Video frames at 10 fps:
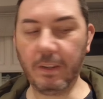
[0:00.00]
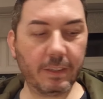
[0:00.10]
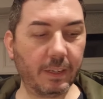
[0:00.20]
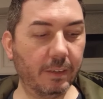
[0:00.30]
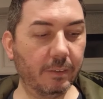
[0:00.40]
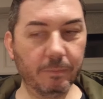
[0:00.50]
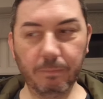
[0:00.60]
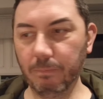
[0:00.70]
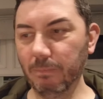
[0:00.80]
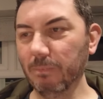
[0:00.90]
oh, okay.
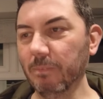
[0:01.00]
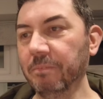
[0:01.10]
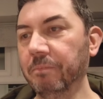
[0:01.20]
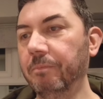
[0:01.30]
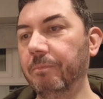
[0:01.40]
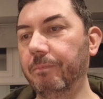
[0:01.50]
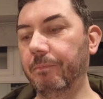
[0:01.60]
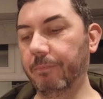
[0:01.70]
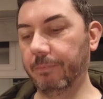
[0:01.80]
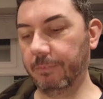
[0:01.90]
So
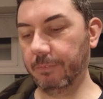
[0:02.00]
half